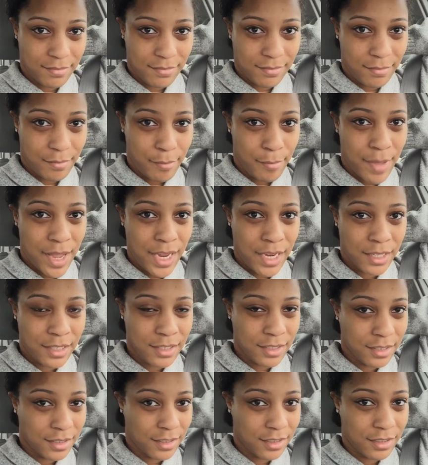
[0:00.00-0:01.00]

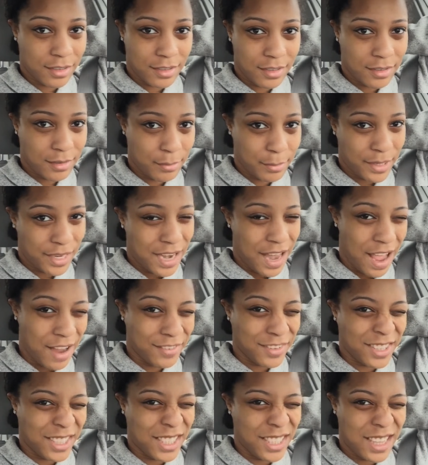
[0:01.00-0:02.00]
major, but not
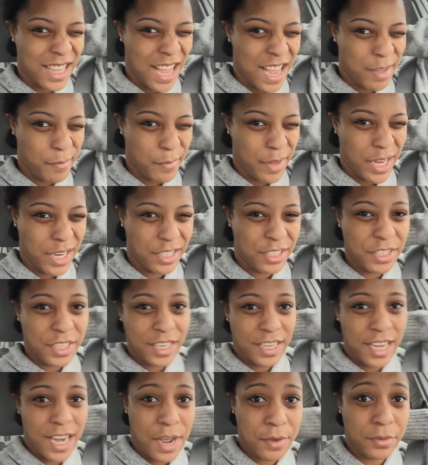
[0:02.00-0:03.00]
really that major
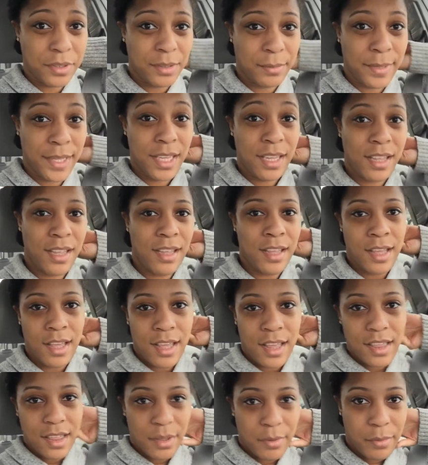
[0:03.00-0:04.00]
announcement
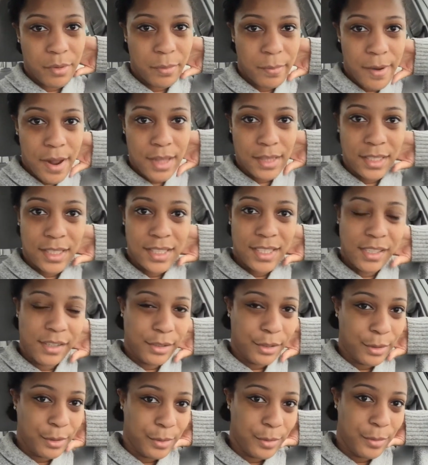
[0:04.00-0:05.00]
that we'll probably tell
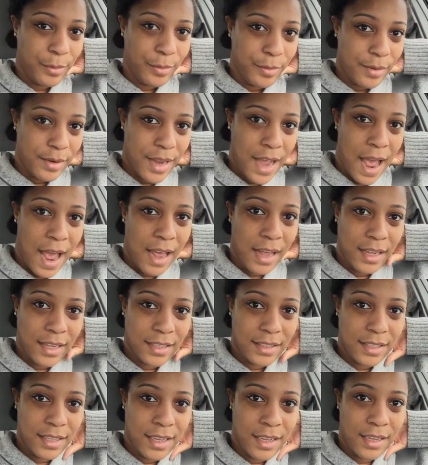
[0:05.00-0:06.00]
you guys
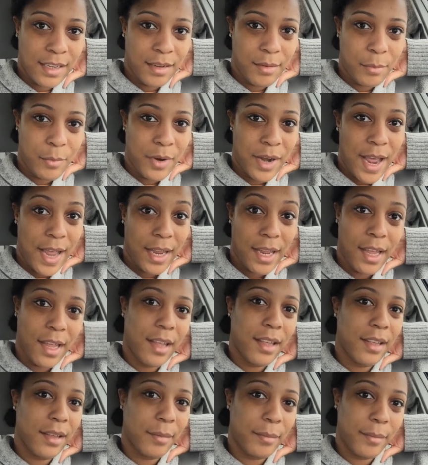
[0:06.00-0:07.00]
um, when I get
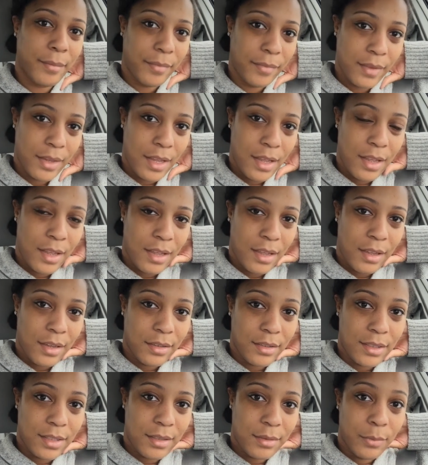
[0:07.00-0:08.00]
him
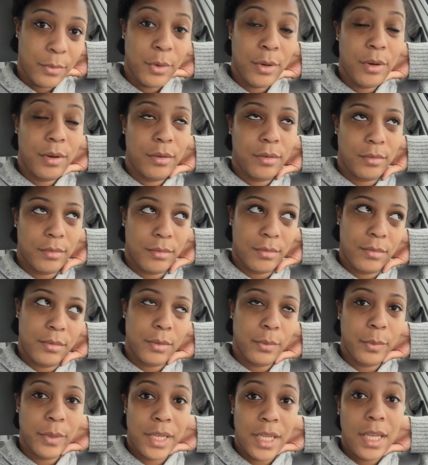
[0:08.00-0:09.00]
well
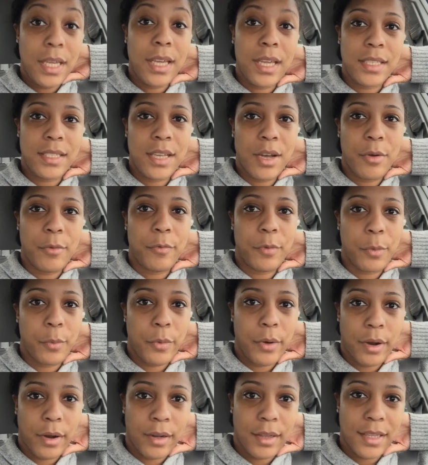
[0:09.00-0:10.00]
when he gets home from
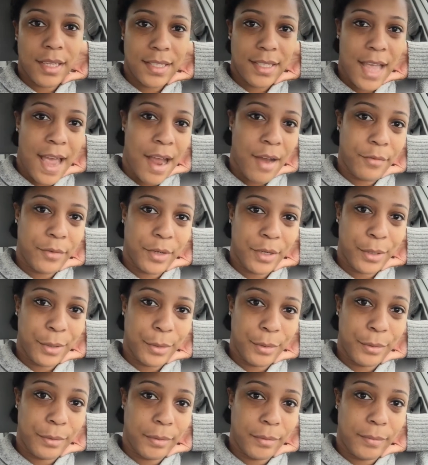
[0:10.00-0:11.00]
work this
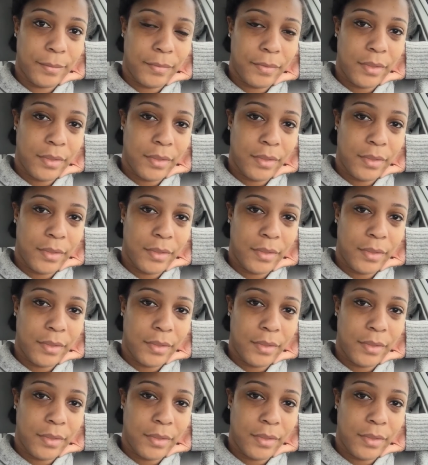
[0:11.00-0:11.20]
afternoon.